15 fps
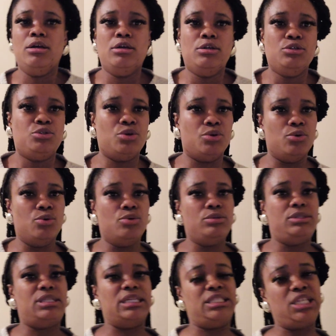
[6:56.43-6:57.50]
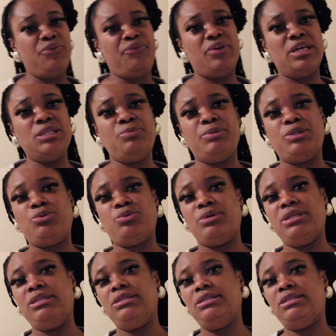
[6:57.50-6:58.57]
So the difference
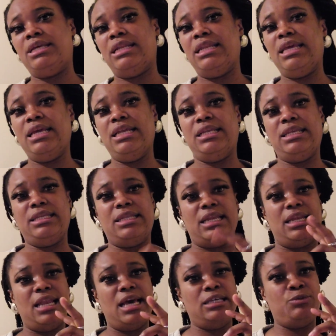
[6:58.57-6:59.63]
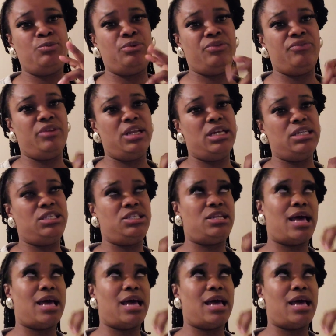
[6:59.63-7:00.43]
between the needy, the less privileged,